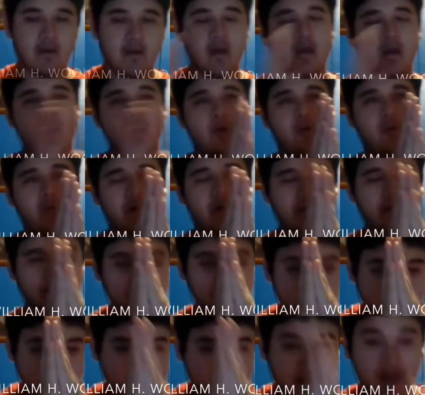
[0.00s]
Well,
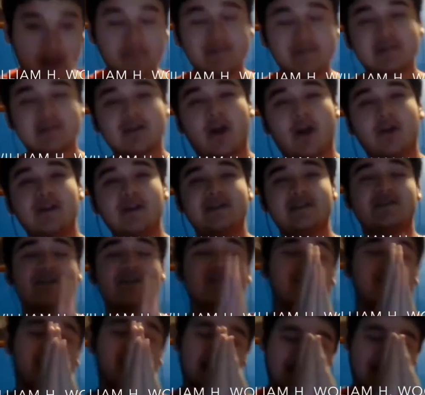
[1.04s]
I'm sorry, sir.
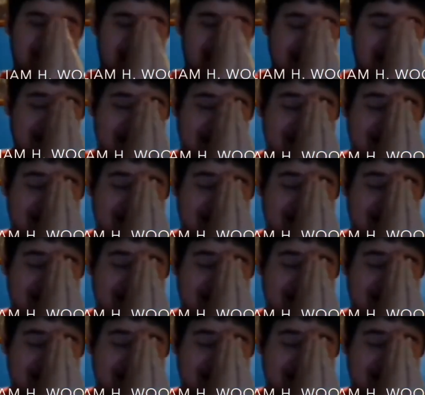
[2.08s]
That is